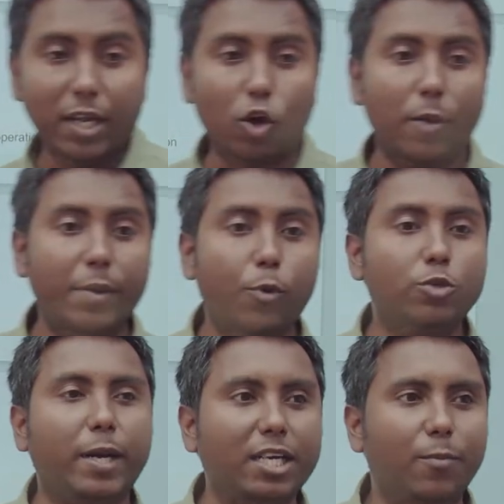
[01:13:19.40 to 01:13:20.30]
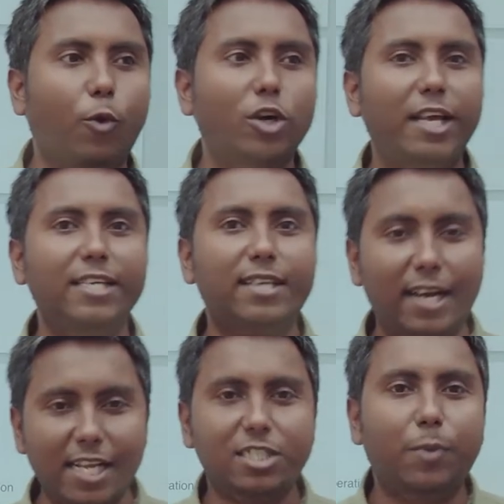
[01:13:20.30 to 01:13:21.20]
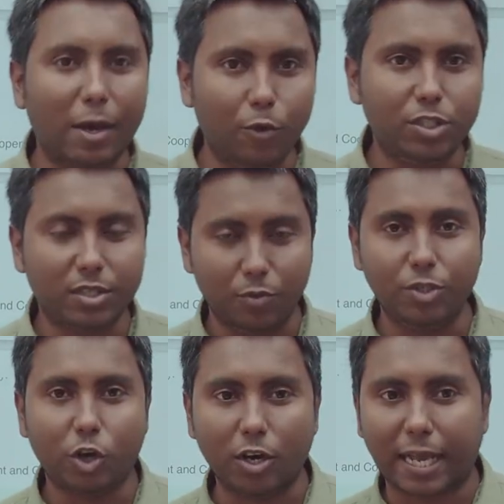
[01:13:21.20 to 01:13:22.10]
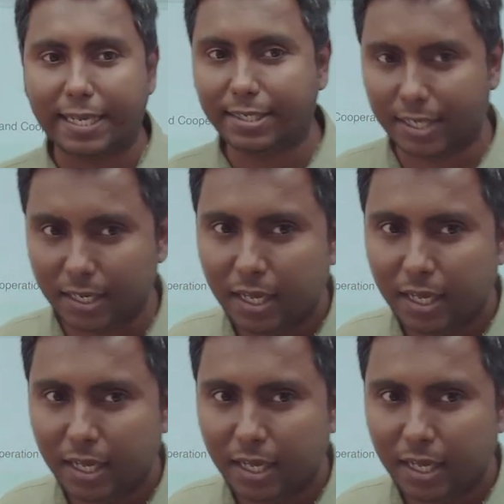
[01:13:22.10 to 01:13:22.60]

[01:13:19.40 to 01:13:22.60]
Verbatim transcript: Economic Prospect Report is released by which, which organization?